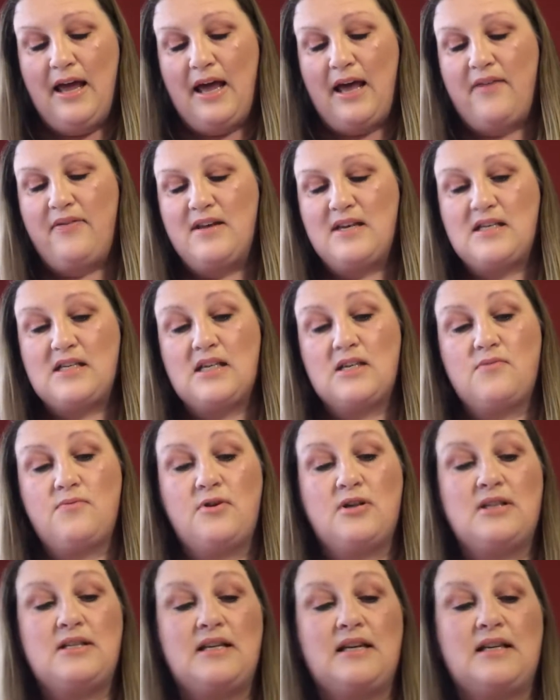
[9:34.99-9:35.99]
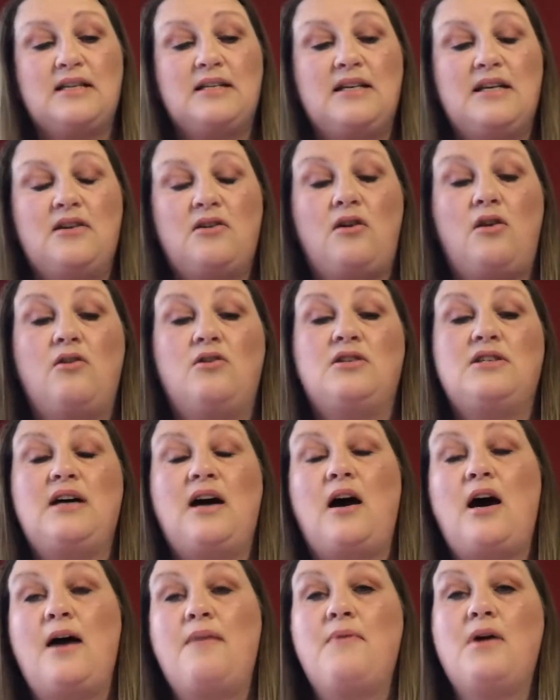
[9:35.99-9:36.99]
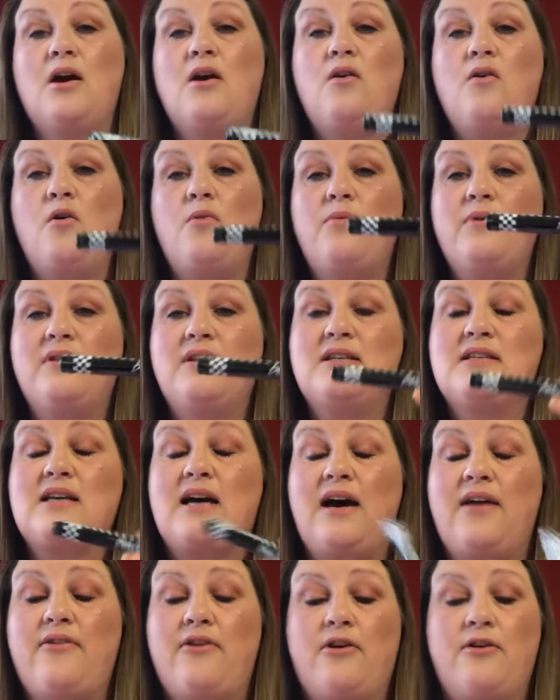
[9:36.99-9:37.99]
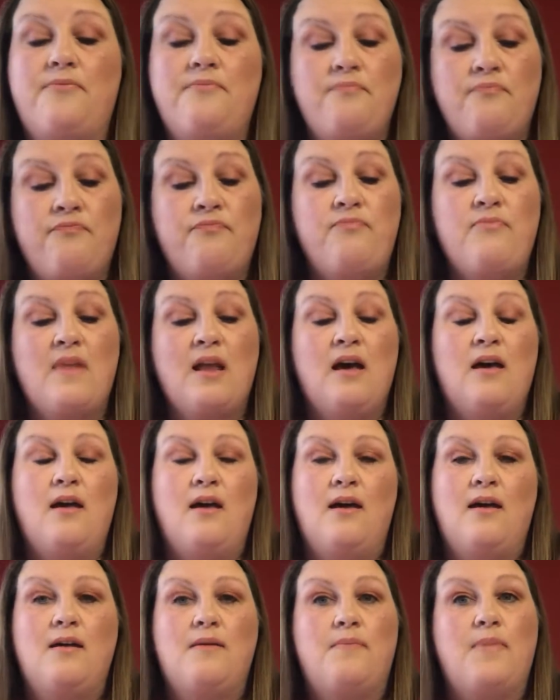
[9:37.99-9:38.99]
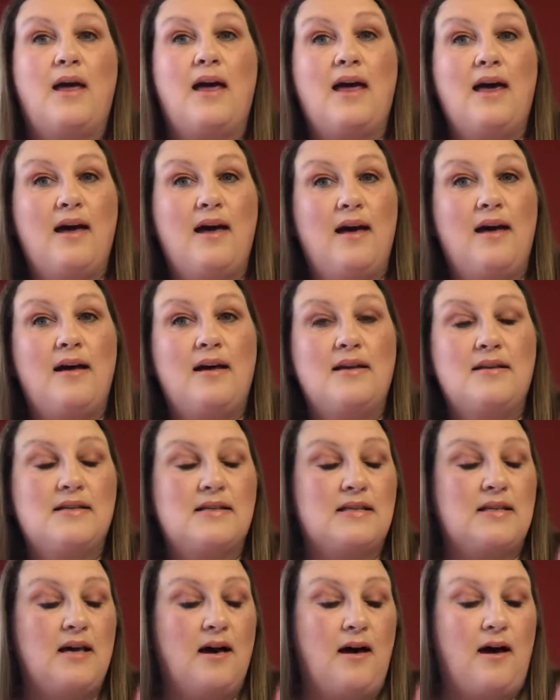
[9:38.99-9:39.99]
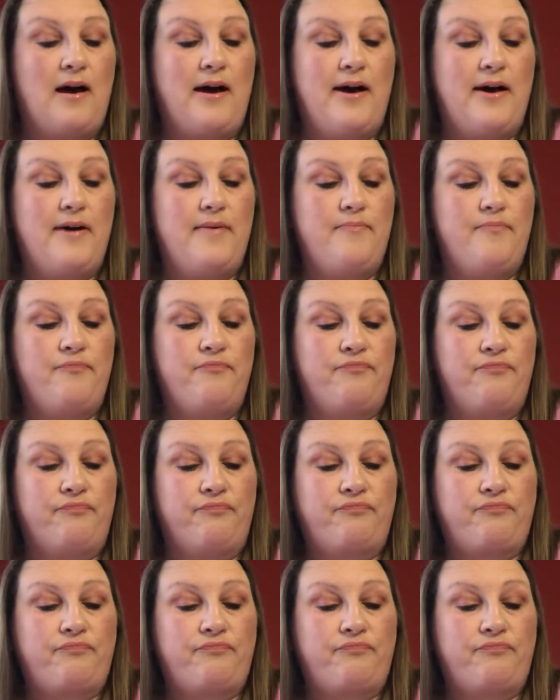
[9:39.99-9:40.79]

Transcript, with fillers: And this is worth $16. Now, I'm not going to open this either because um,